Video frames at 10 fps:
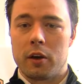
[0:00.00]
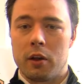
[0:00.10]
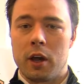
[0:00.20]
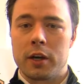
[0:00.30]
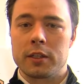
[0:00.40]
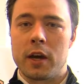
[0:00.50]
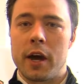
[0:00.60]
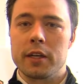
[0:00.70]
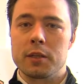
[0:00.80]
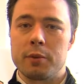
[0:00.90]
you know a lot of
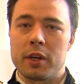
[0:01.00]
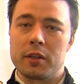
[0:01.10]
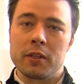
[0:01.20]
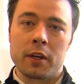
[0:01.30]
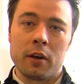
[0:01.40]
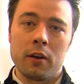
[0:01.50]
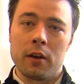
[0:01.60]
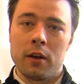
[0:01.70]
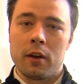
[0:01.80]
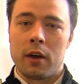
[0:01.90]
size, speed, and skill,
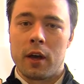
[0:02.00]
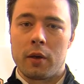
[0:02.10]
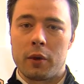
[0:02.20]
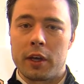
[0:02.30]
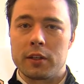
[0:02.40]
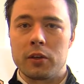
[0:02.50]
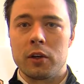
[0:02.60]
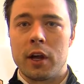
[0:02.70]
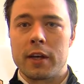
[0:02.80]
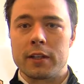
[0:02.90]
and we like to
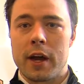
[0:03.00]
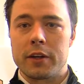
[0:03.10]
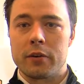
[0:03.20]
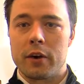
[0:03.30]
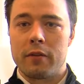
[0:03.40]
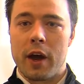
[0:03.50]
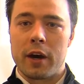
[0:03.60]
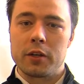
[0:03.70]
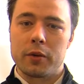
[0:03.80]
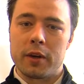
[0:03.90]
utilize that to our
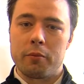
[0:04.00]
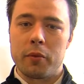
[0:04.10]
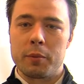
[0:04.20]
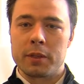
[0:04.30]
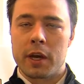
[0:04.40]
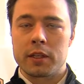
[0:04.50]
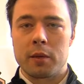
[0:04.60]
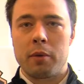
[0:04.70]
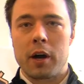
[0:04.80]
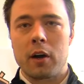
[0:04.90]
advantage. We we possess
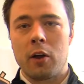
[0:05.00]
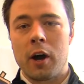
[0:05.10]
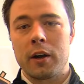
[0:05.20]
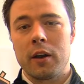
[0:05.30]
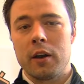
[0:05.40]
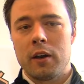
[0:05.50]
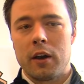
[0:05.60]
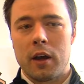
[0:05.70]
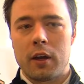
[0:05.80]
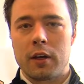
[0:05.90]
the puck a lot,
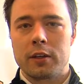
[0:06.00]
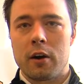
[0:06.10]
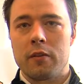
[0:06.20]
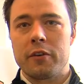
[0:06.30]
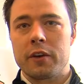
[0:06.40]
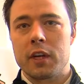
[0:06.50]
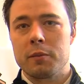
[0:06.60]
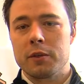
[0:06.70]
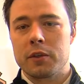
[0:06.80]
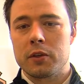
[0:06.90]
and it's hard for
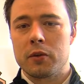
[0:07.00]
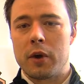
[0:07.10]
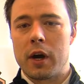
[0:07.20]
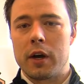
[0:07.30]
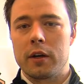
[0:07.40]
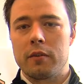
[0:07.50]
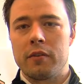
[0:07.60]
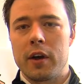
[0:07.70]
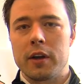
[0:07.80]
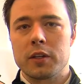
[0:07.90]
teams to uh,
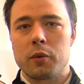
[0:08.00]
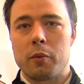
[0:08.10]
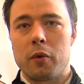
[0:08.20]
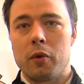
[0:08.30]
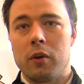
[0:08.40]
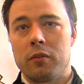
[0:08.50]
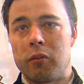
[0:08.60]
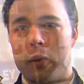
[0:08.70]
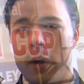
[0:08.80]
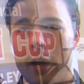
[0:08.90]
defend us when we're rolling four